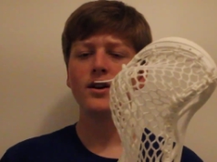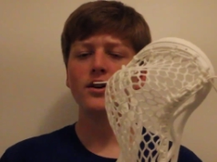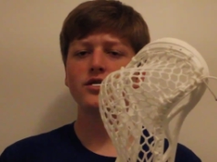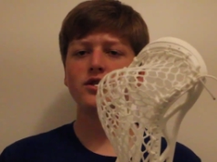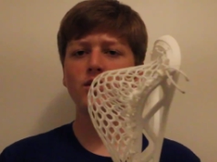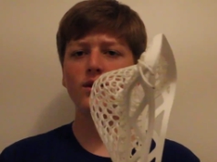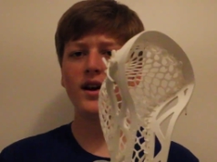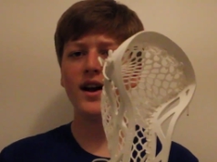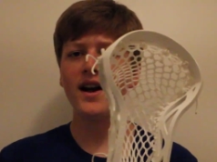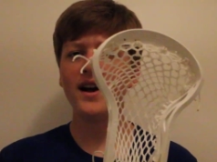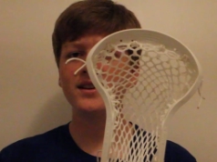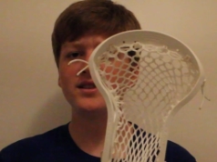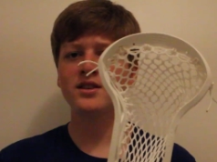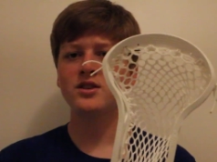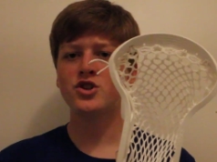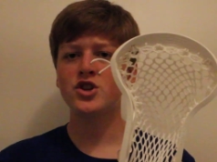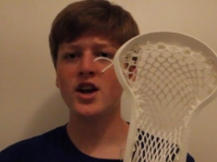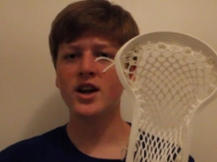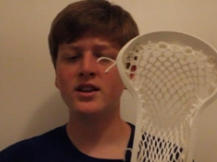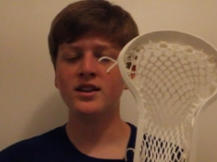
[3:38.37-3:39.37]
So,
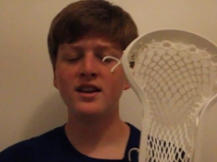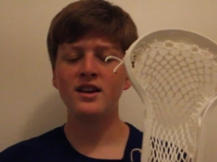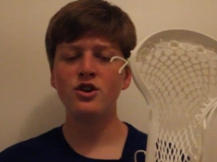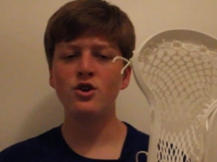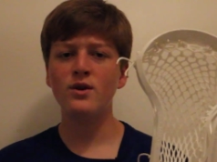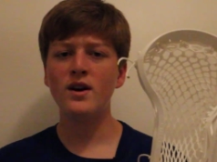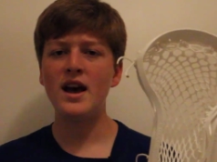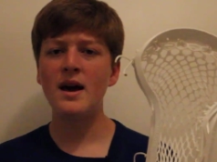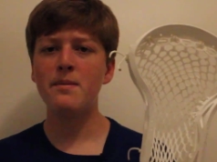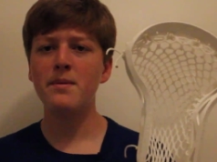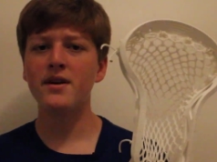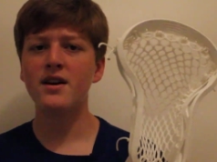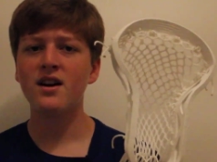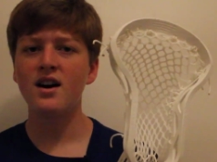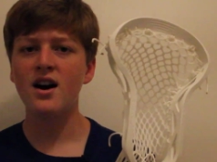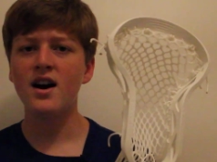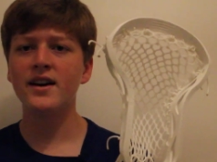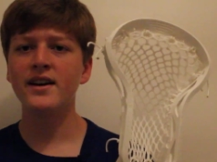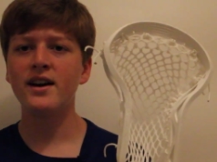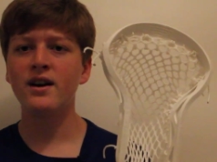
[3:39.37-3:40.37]
guys, check that new Epoch
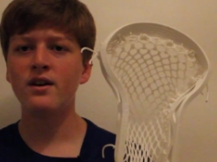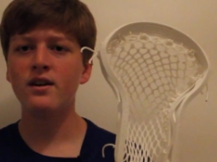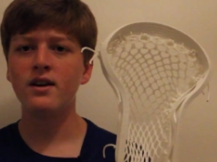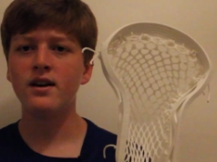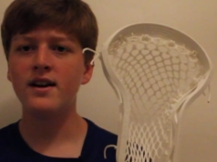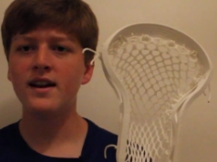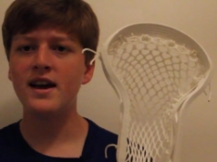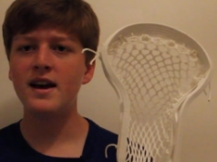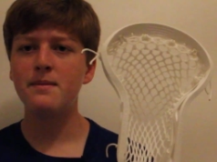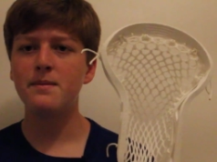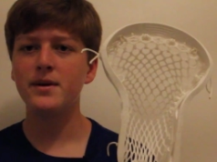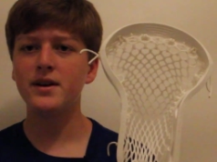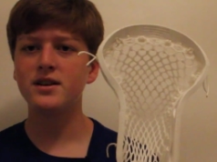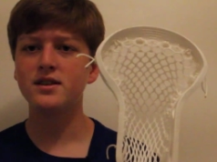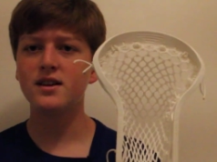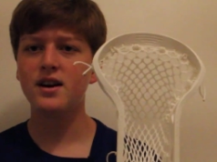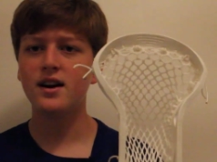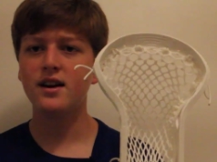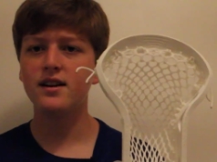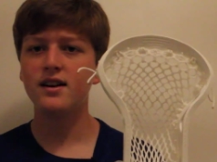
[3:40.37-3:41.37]
Hawk out on
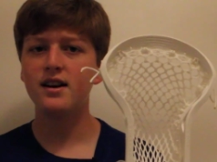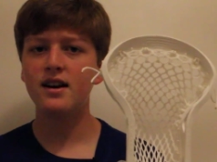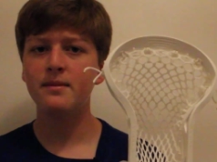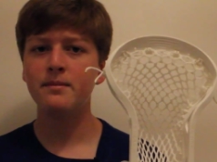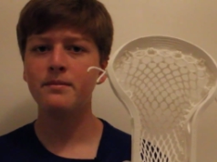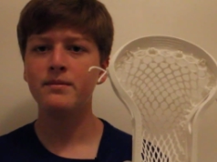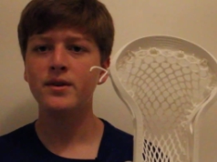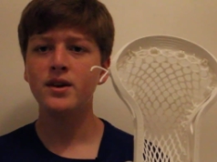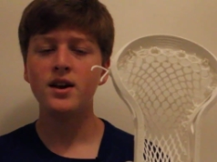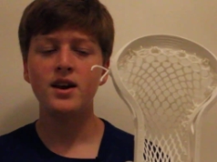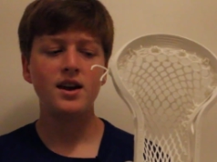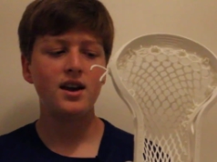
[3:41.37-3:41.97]
epic.com.